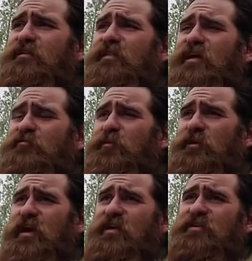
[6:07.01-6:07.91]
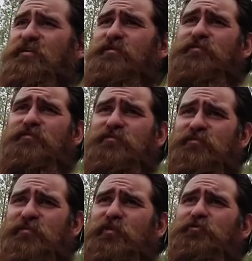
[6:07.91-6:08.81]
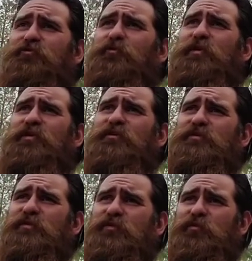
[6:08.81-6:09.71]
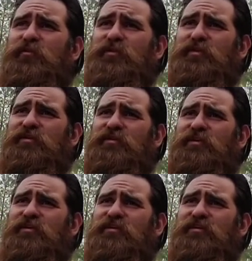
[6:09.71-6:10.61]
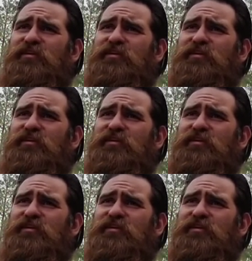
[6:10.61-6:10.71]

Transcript: that's what kind of drew me in a little bit. And